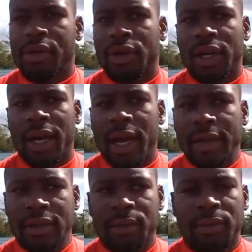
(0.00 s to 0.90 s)
You know, they
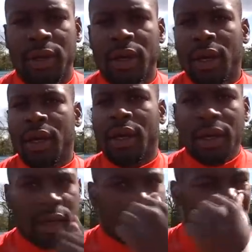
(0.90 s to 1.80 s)
got some
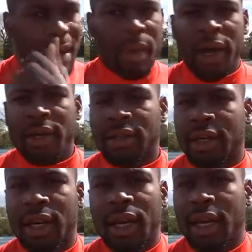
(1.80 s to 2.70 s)
good linebackers,
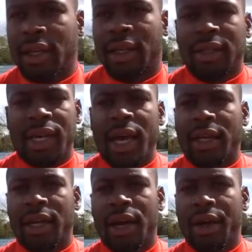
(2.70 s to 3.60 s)
good end, good
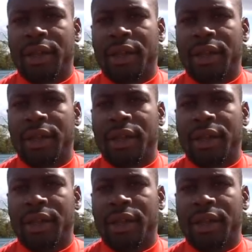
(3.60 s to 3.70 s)
secondary.